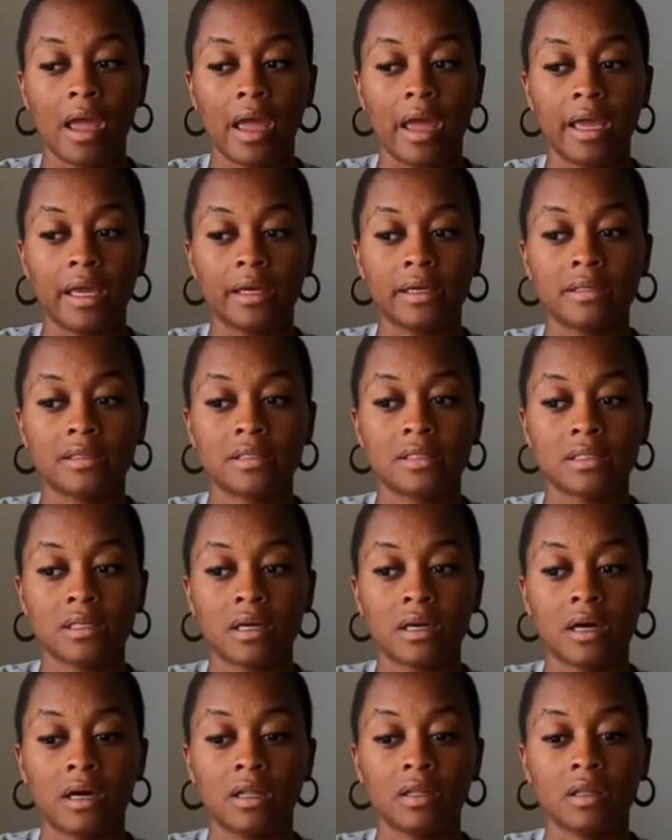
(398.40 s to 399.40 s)
And
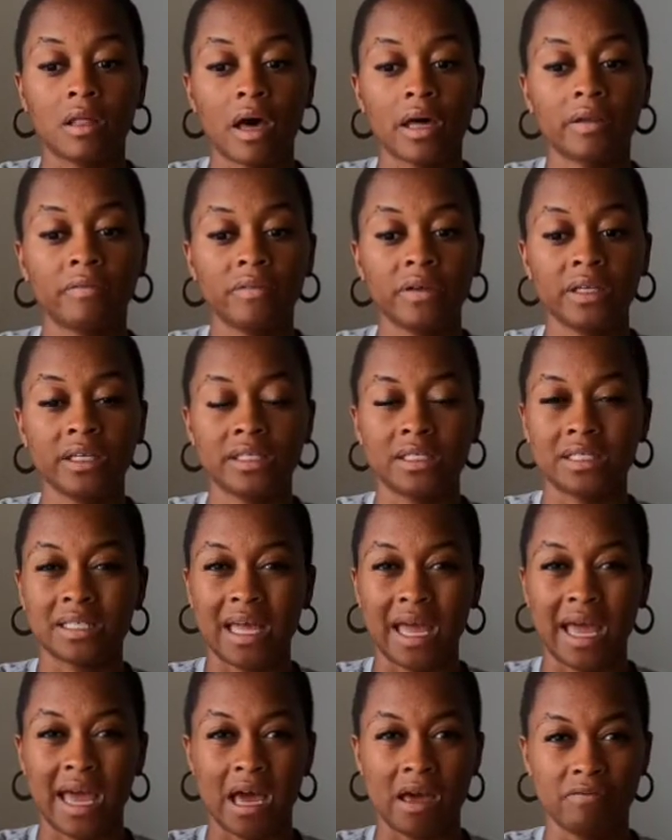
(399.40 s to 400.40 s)
a lot of it is
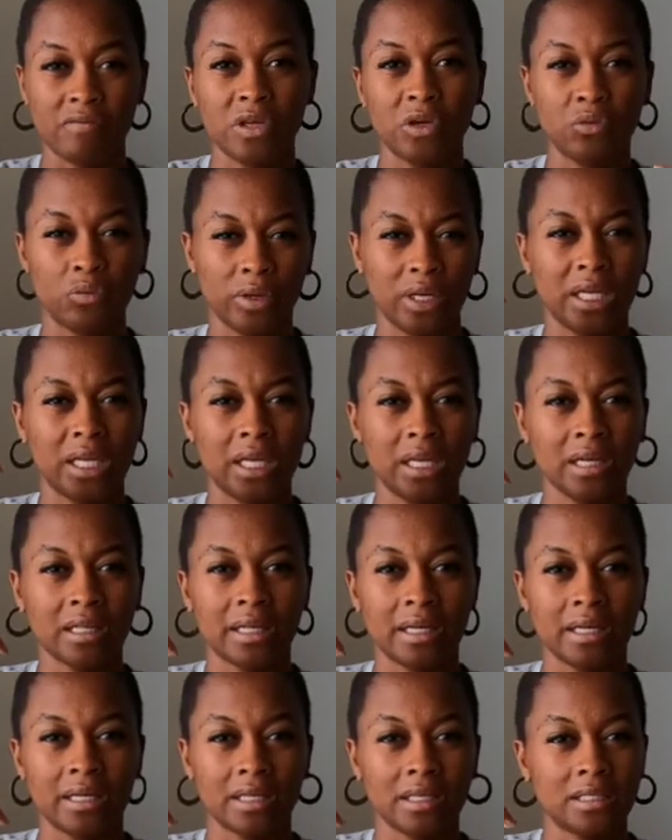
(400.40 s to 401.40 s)
heavy reading,
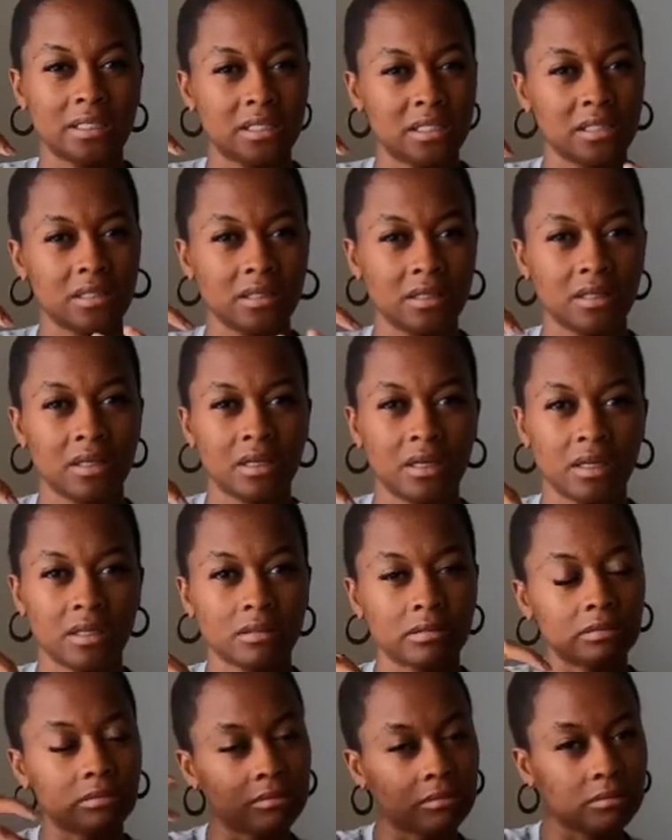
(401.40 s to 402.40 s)
like it's
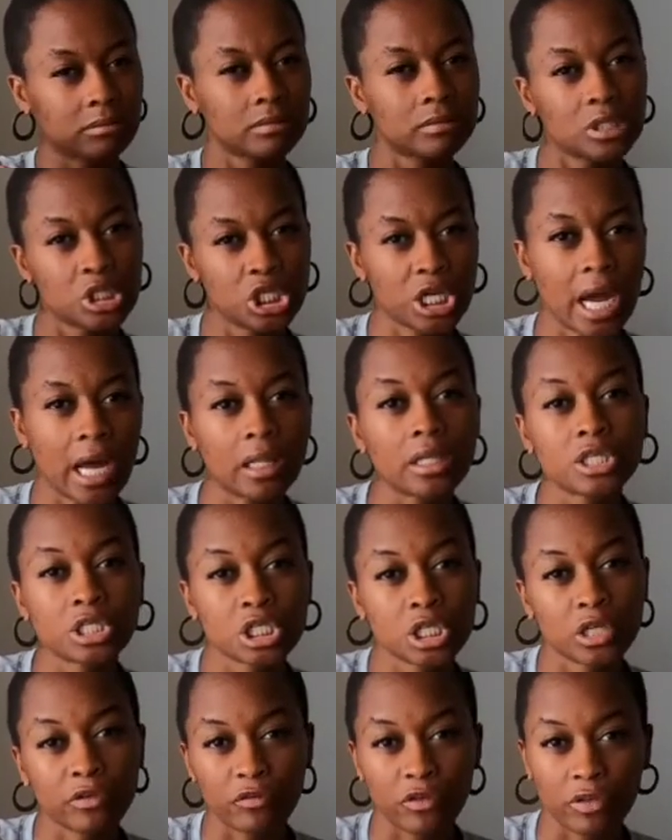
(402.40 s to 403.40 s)

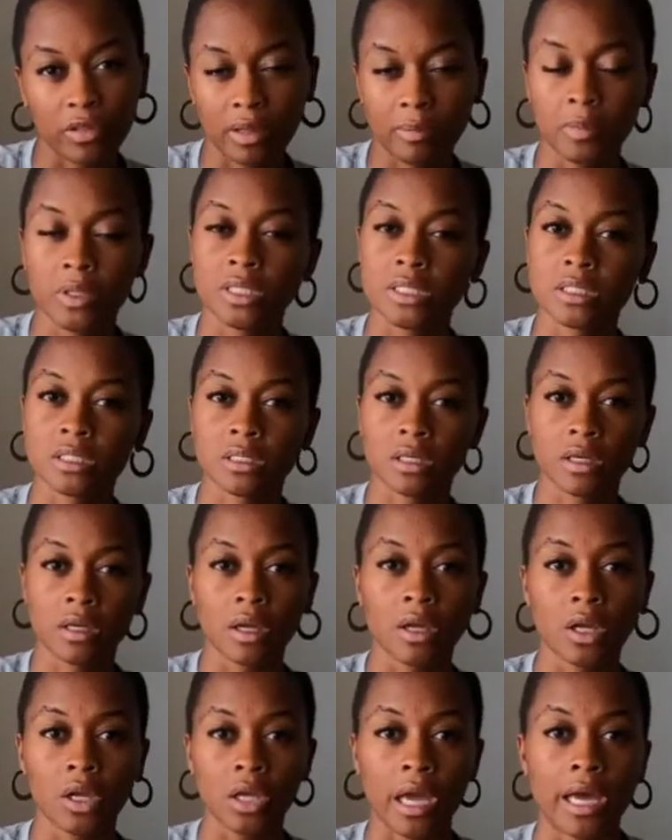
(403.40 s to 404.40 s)
challenging for them because,
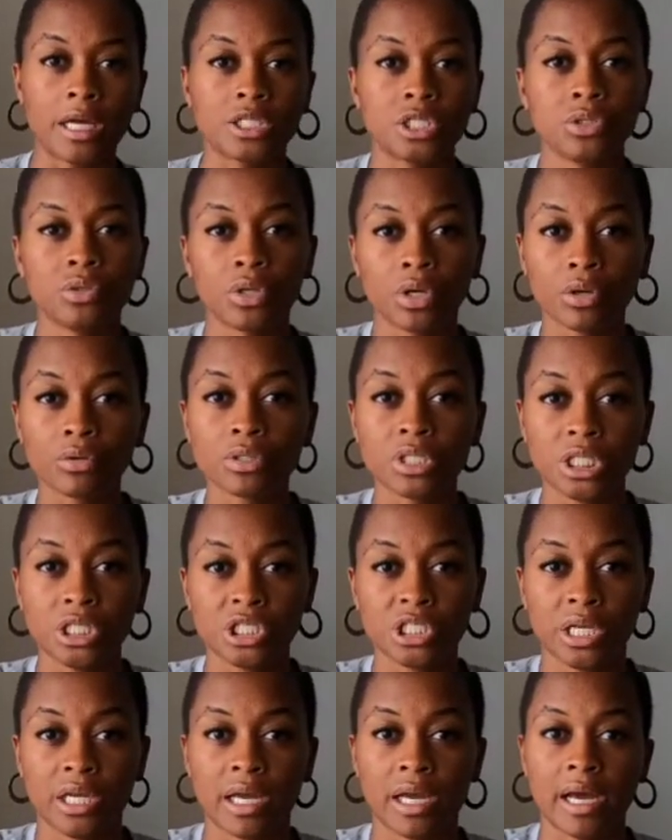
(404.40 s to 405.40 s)
as you know,
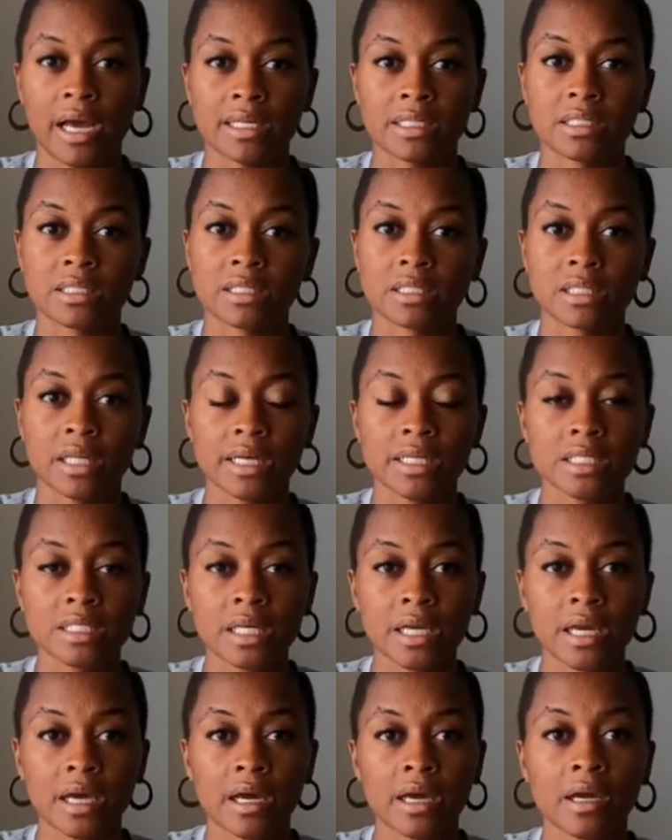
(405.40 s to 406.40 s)
TJ has
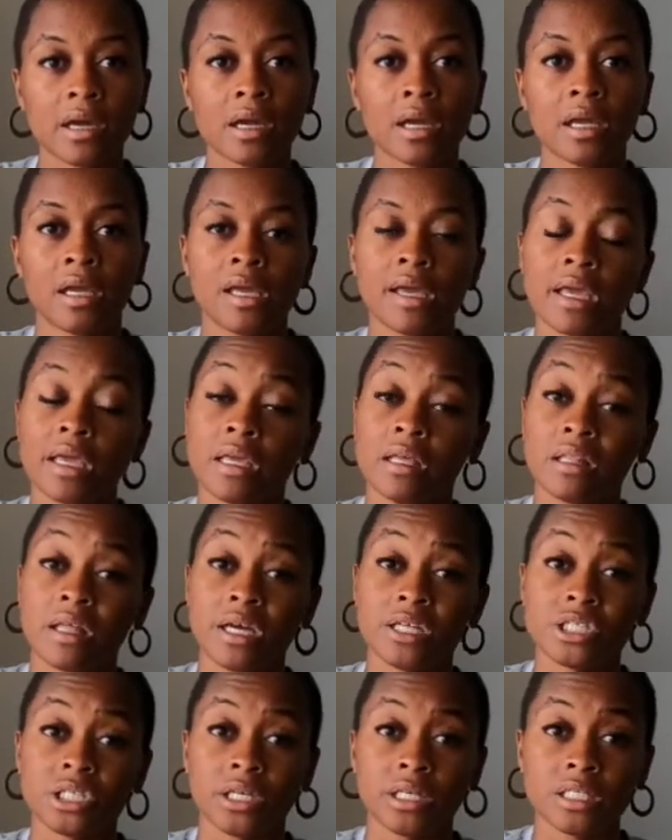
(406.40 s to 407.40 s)
dyslexia,
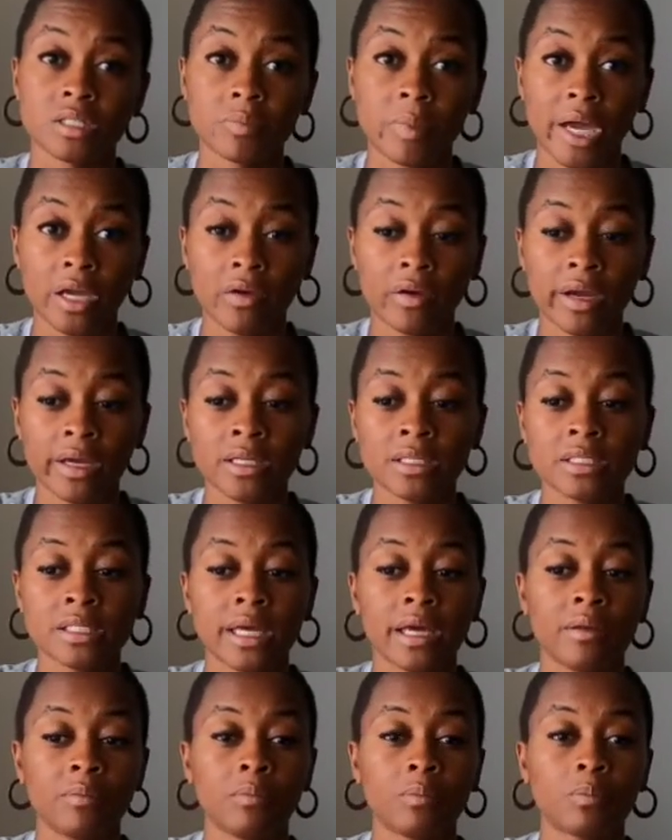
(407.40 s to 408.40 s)
Elijah gets migraines,
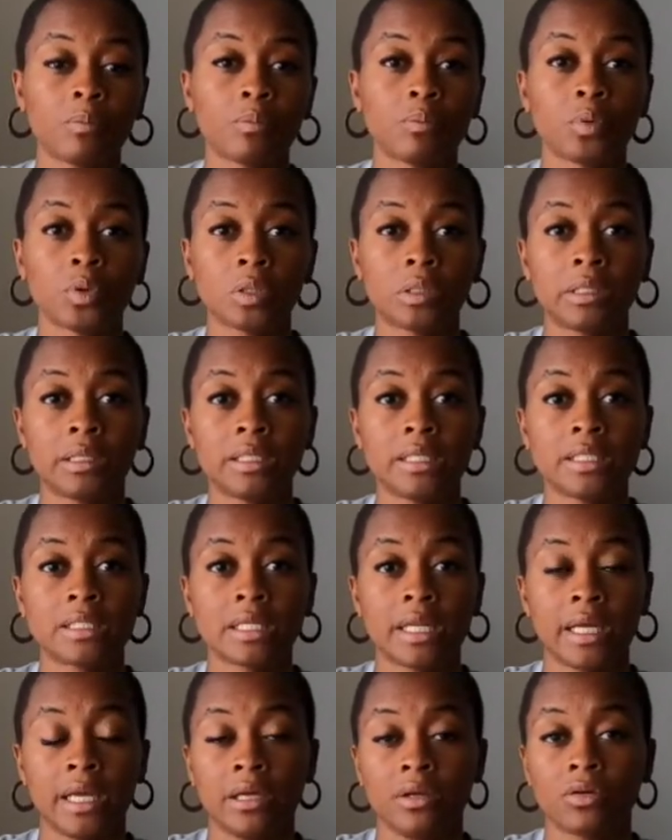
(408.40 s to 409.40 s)
and Brooklyn is
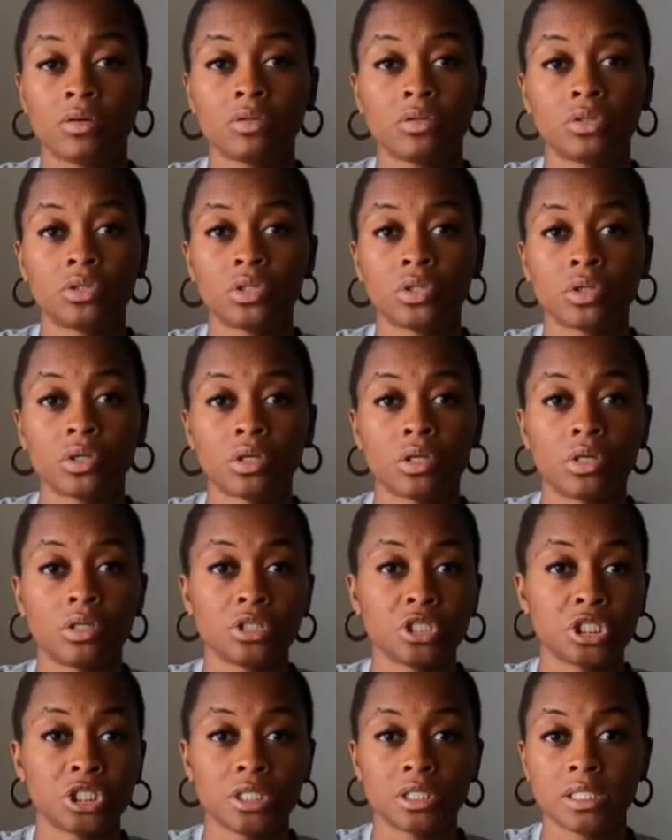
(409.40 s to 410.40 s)
an 8-year-old little
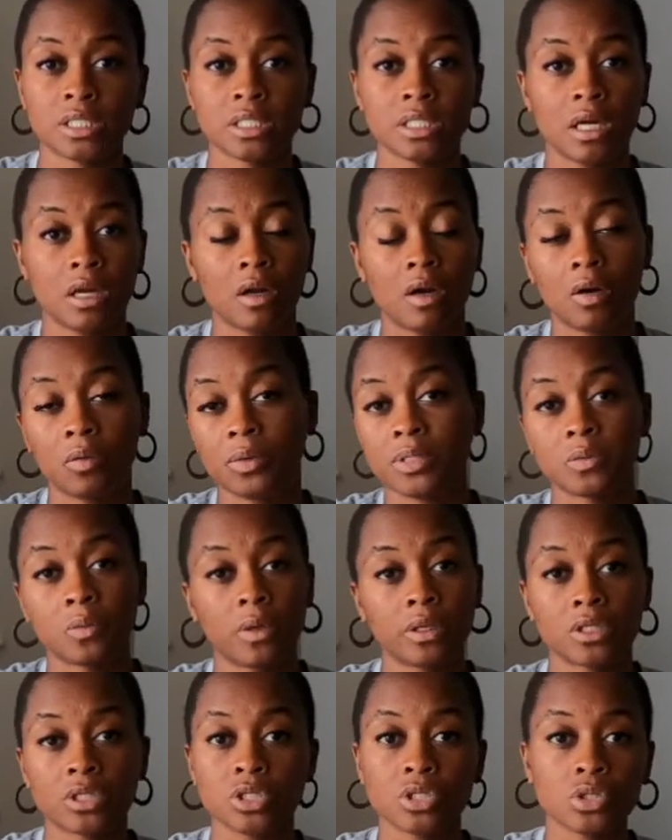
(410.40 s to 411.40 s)
girl. She does not always
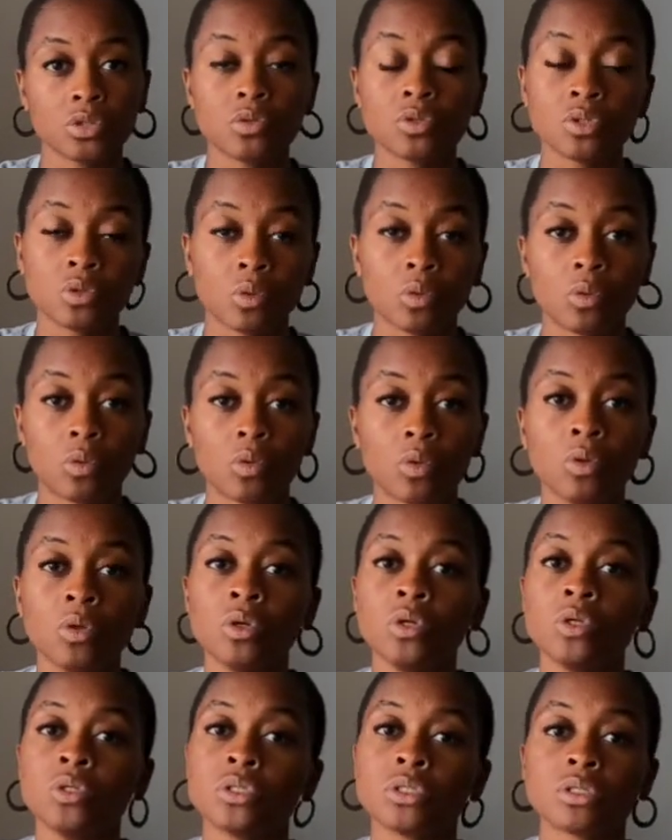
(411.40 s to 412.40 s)
want to do school.
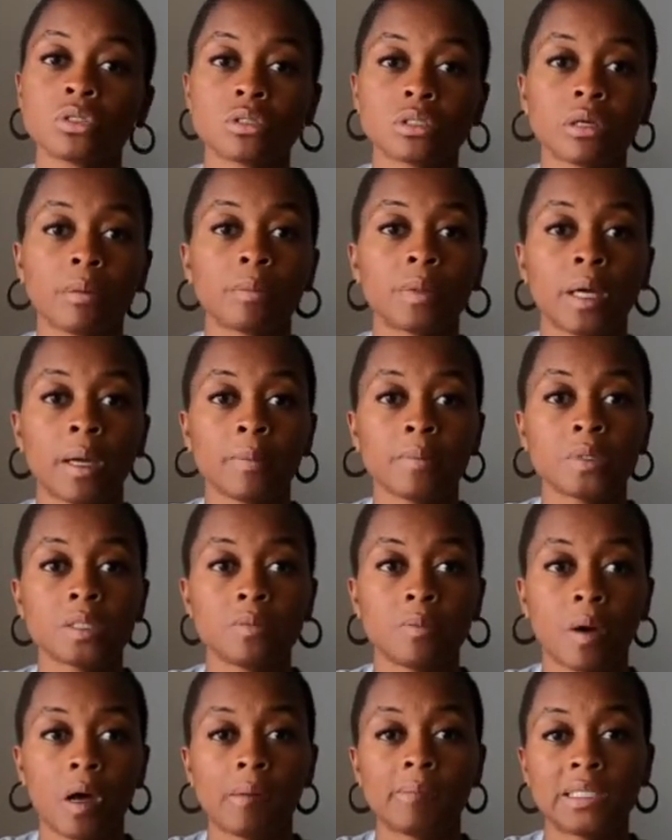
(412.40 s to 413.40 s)
So sometimes
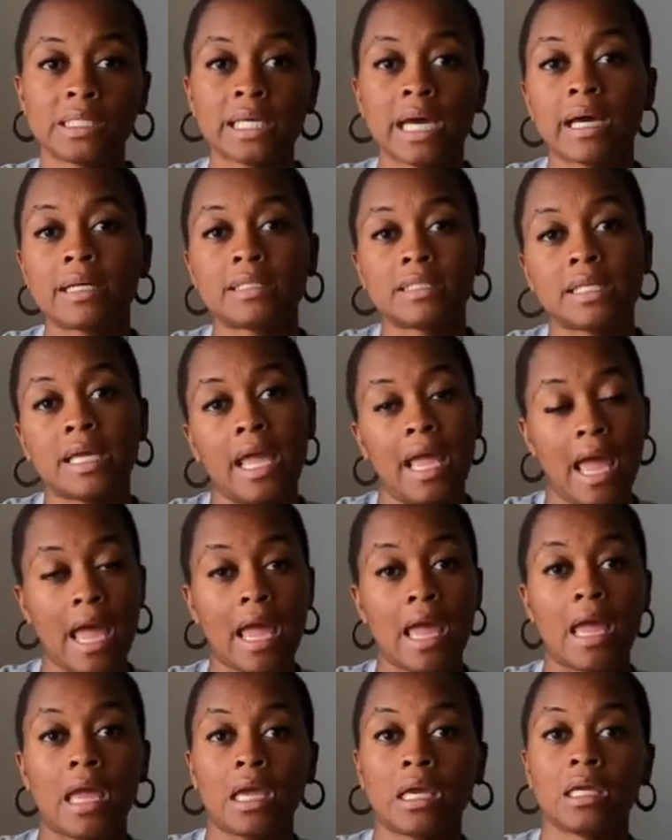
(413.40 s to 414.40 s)
mom and dad say,
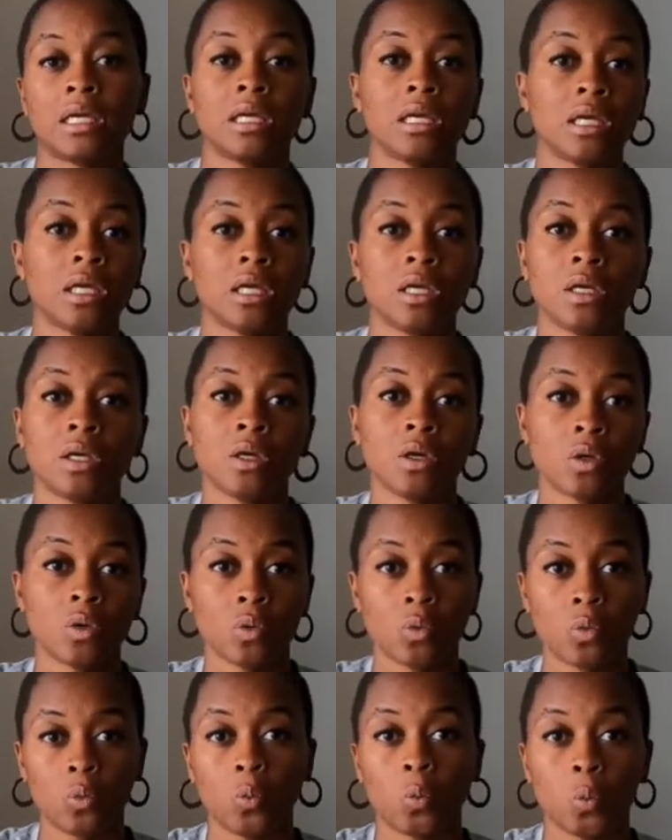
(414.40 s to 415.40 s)
hey,
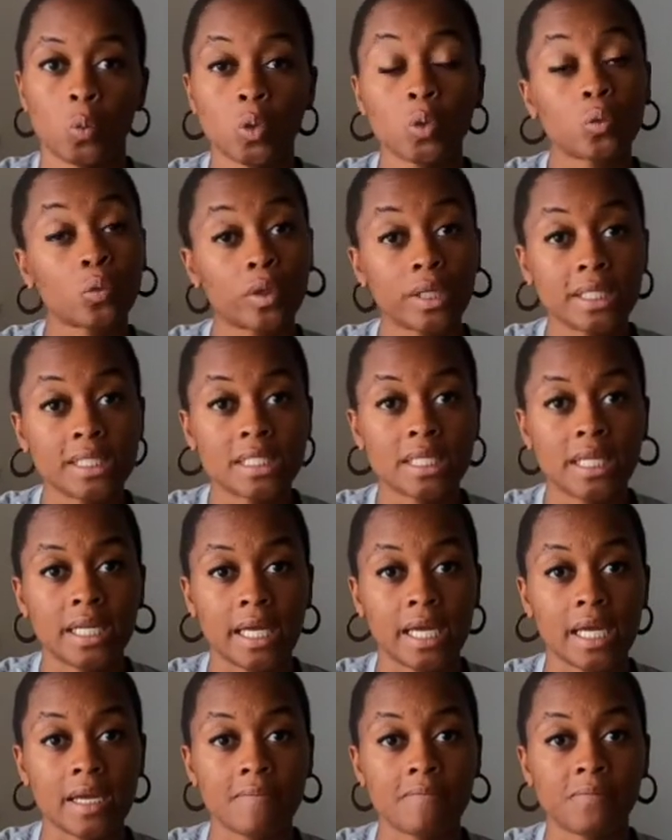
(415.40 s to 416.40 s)
we'll read
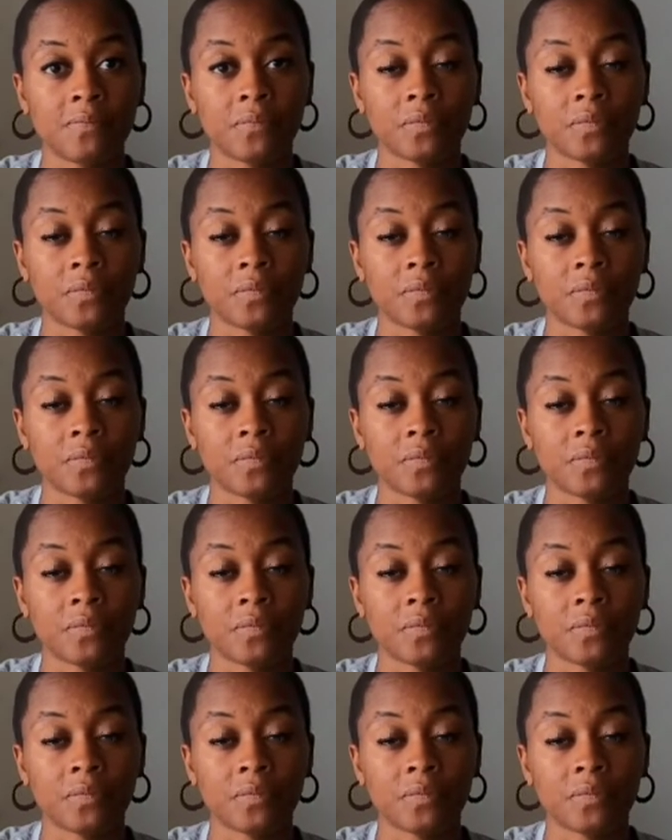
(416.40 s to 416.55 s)
today.